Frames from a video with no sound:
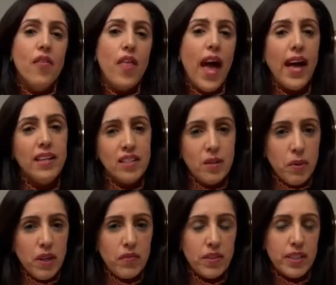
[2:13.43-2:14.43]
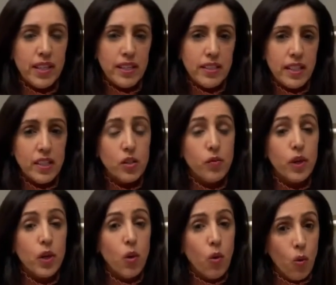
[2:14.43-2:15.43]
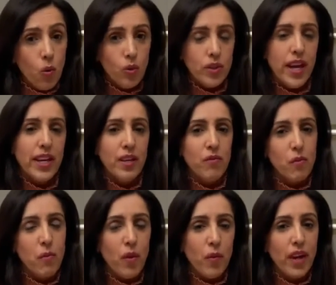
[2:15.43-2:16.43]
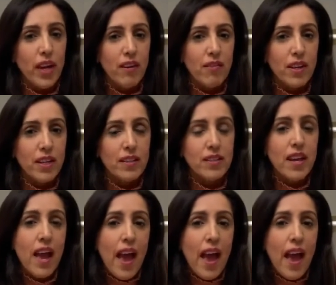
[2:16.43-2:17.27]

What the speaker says: There has to be a facility to record any remote hearings,